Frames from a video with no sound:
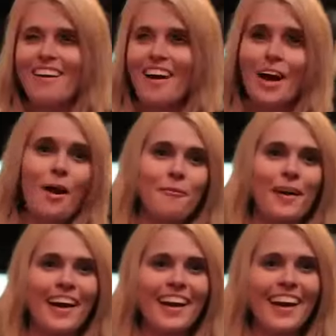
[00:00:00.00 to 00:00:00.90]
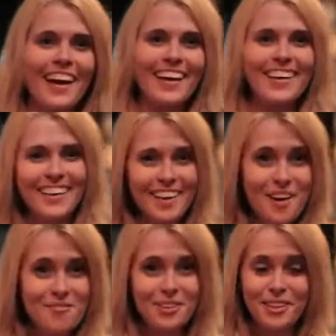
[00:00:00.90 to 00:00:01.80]
I can't wait, hey.
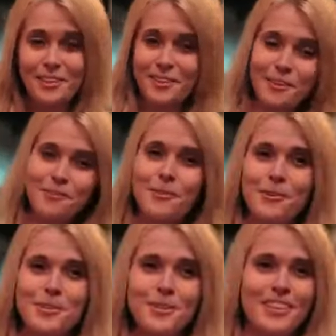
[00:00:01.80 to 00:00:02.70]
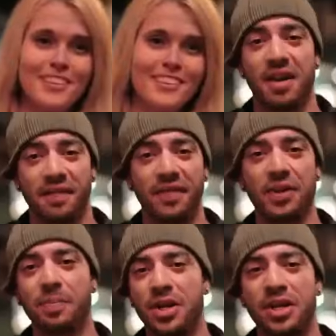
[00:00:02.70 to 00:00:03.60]
I'm really looking forward to it.
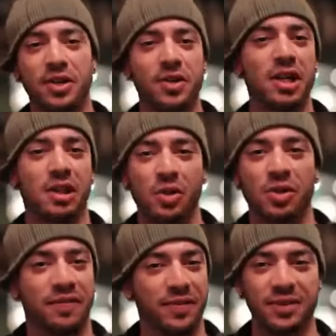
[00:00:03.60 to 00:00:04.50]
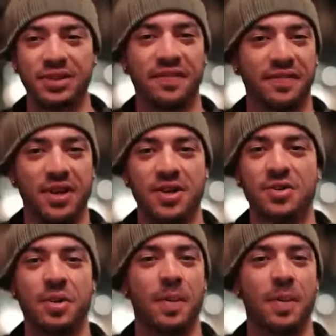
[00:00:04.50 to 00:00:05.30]
Feeling pretty good, looking forward to the final.